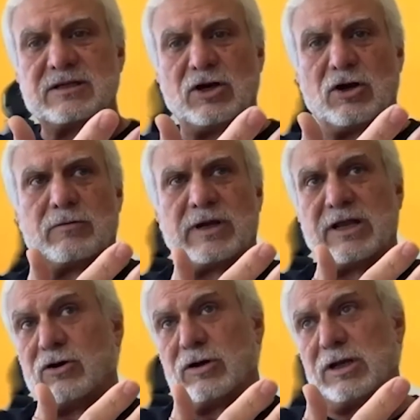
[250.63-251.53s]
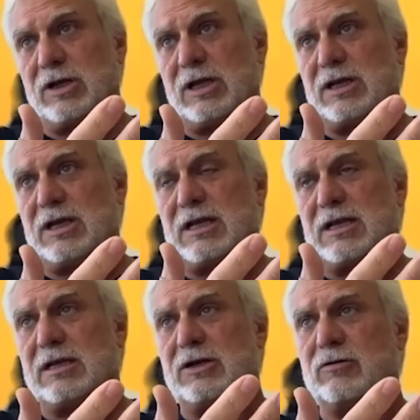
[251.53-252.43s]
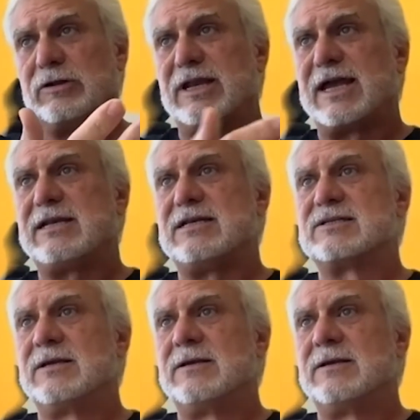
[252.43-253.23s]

and early 90s,